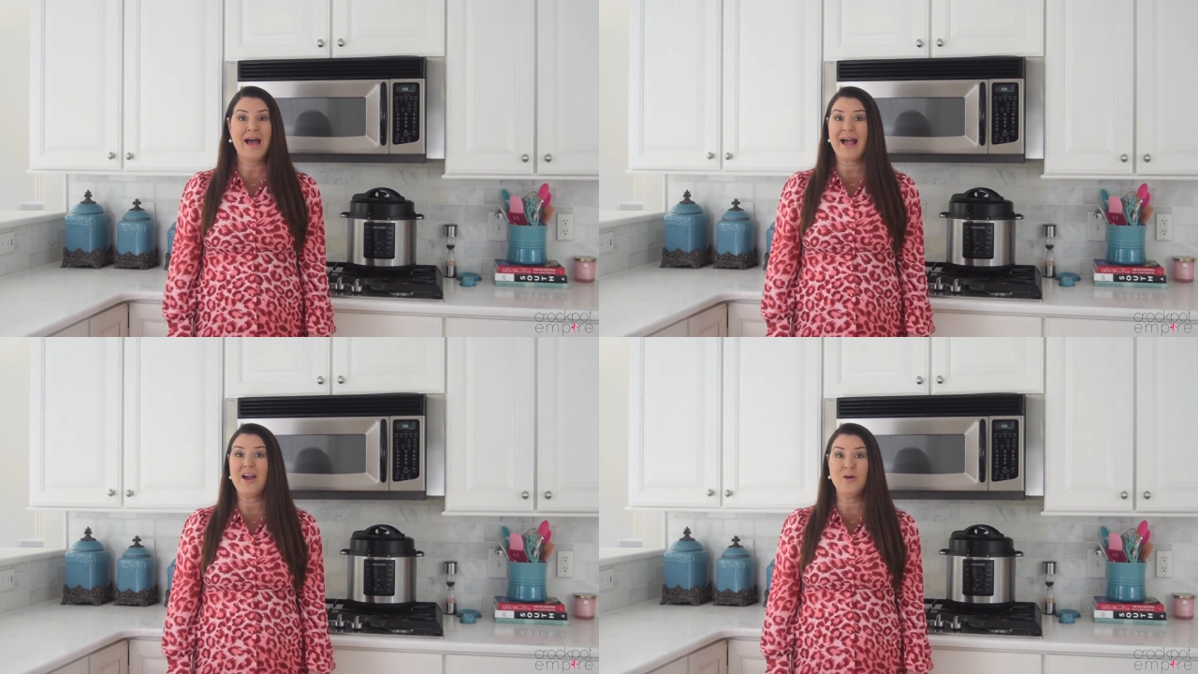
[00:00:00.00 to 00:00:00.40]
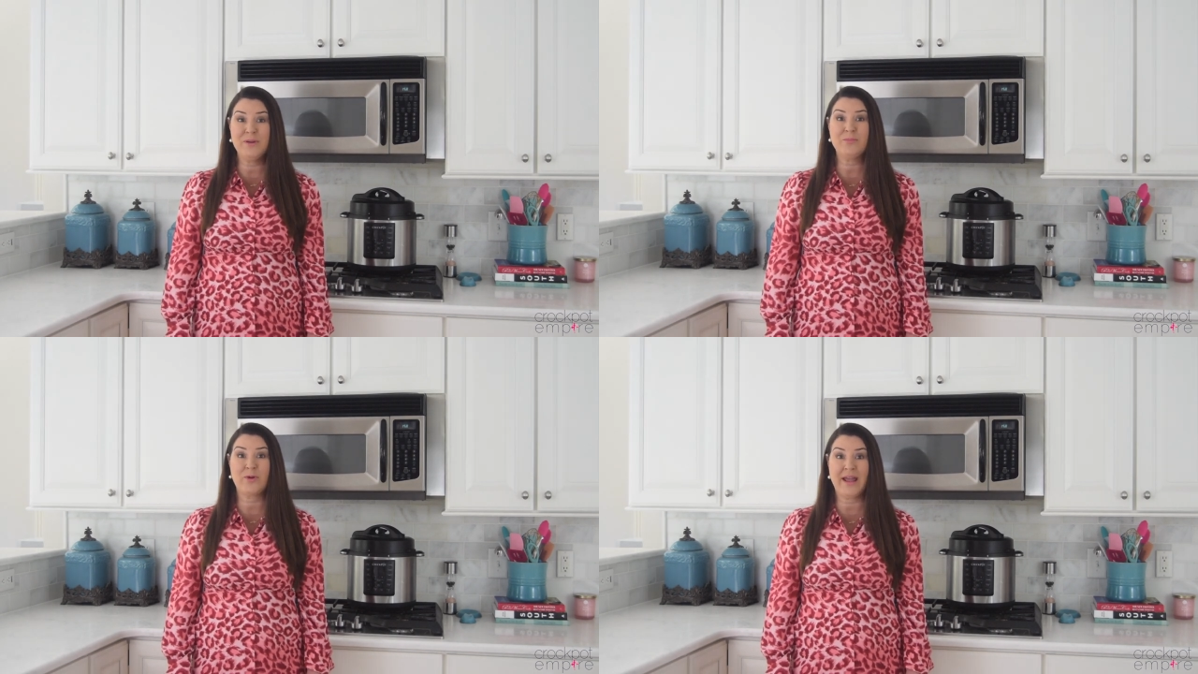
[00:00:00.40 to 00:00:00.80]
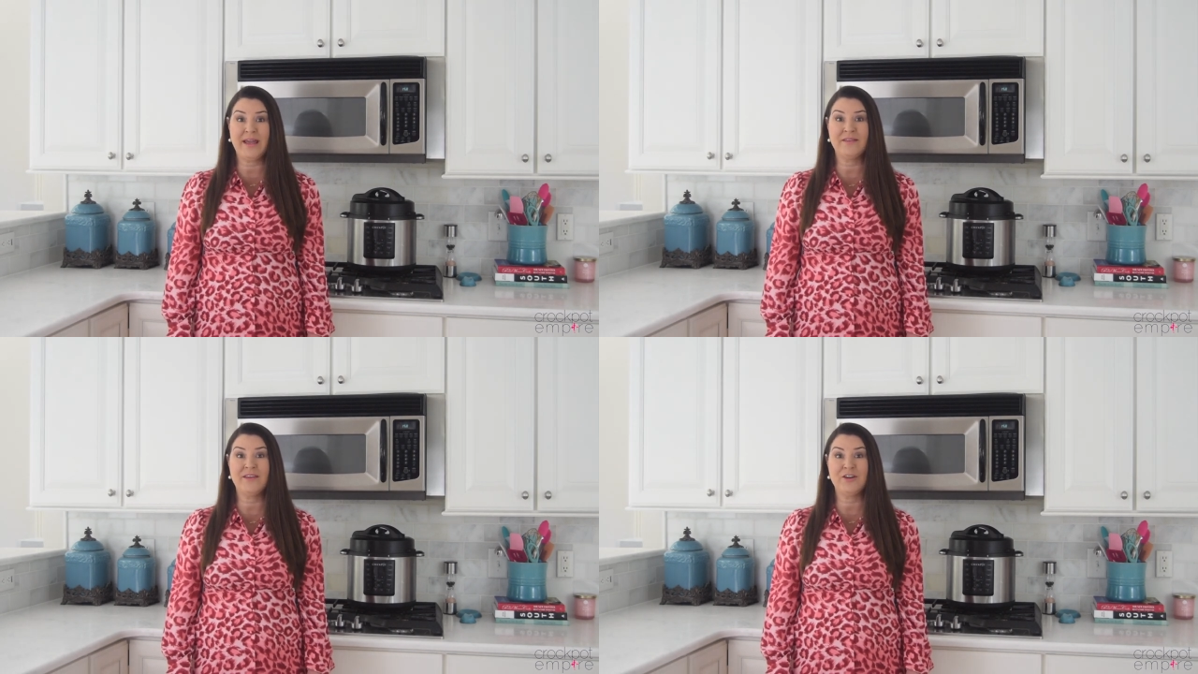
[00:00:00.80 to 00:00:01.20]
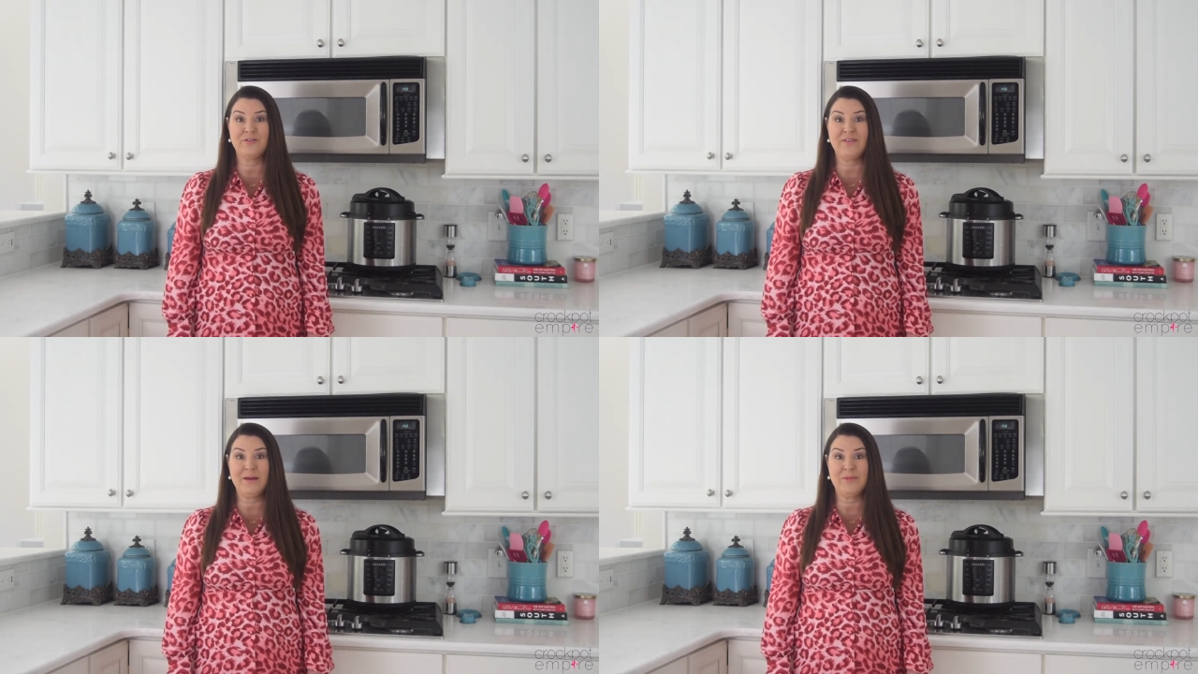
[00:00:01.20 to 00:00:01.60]
I hope and pray that your
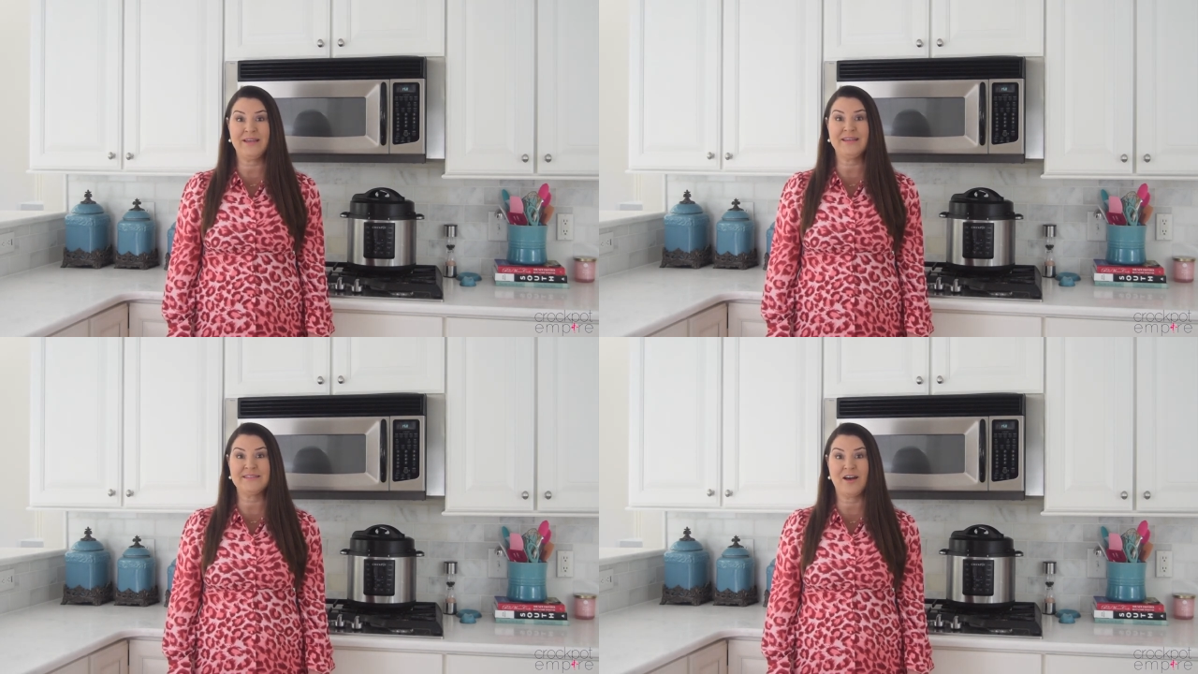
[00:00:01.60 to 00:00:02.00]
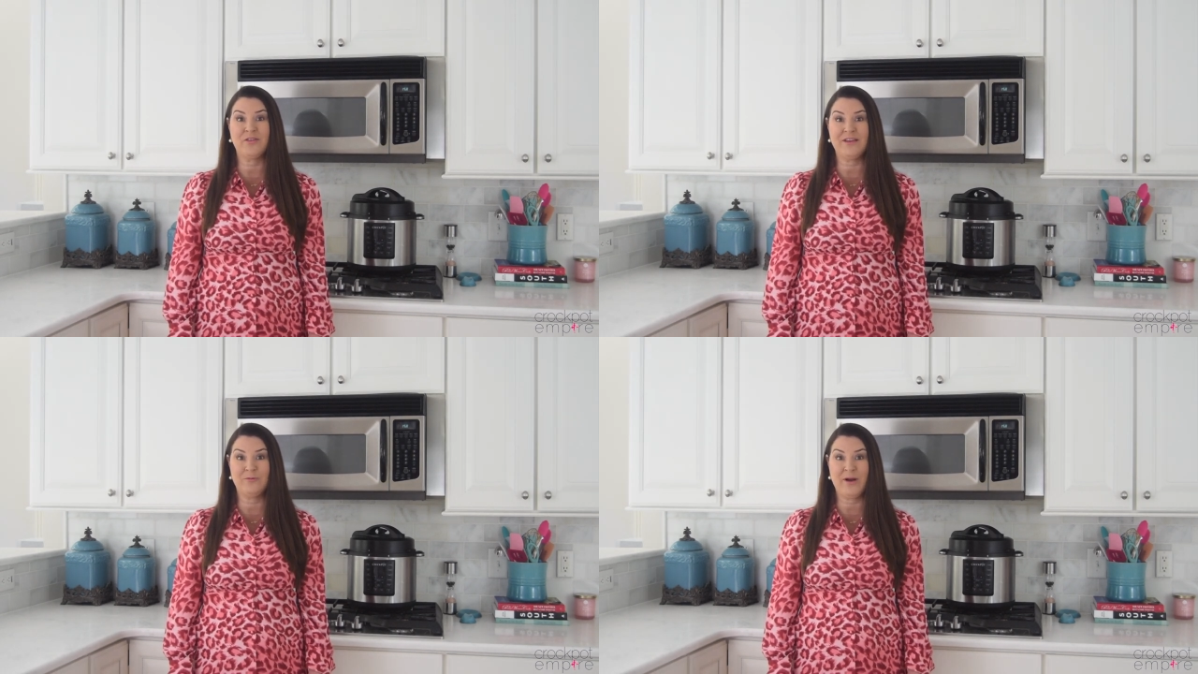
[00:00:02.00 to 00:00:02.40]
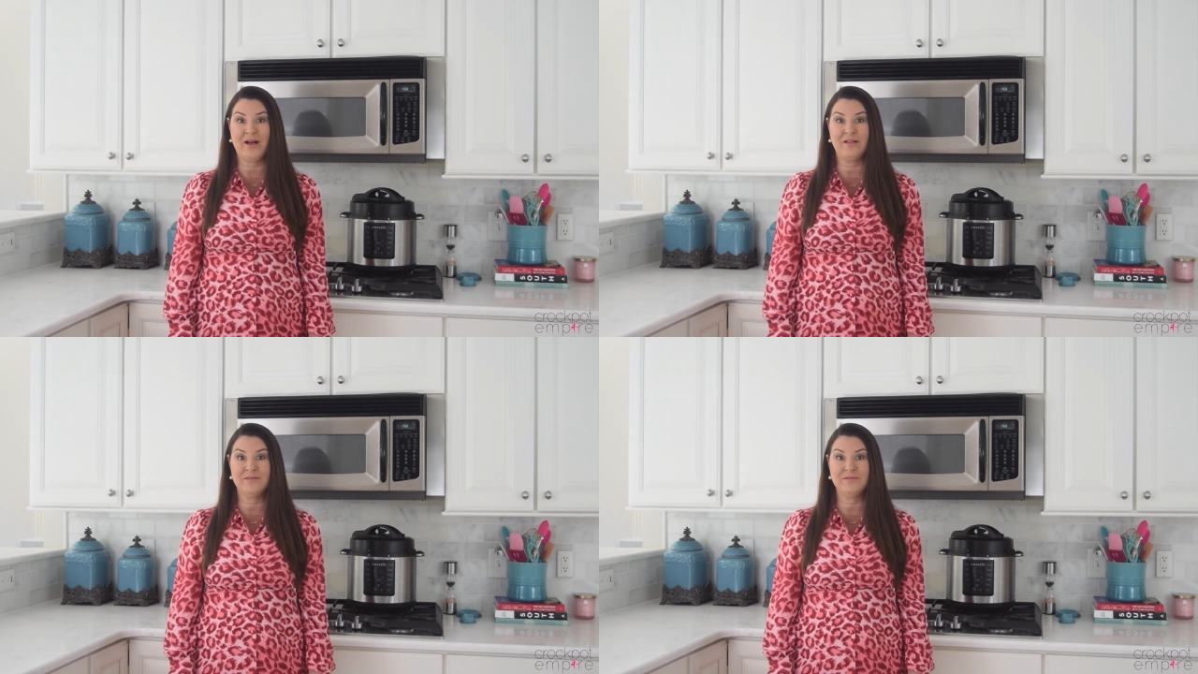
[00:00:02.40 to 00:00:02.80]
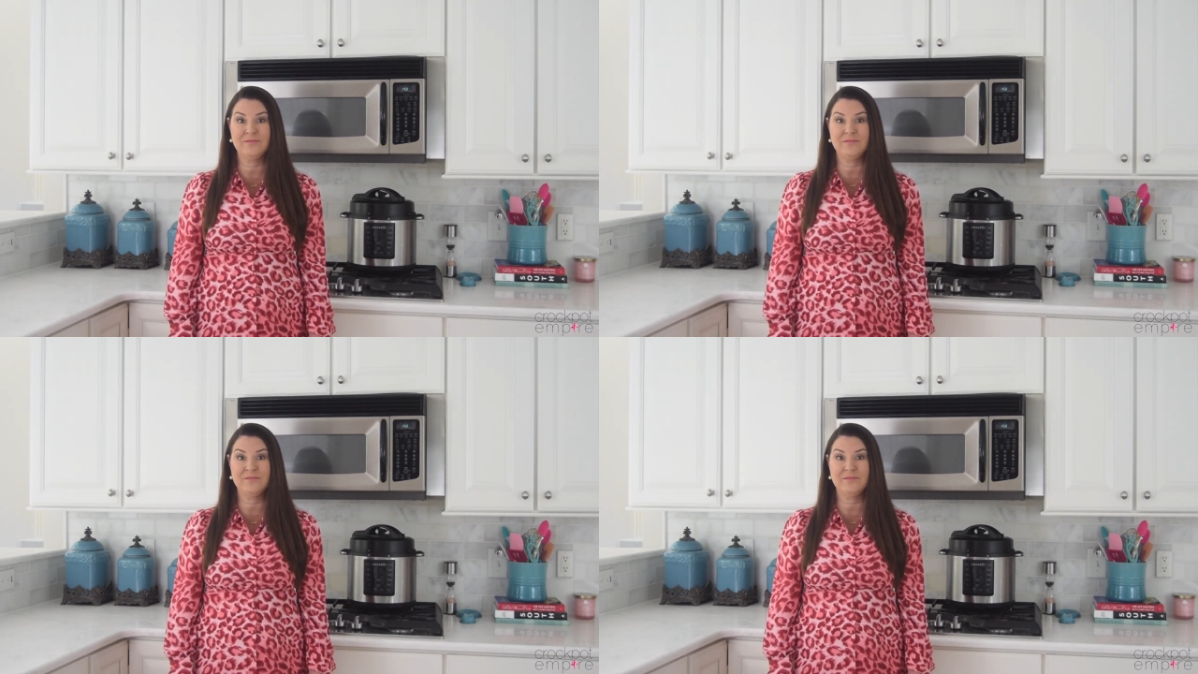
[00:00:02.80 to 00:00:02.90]
family is healthy and well.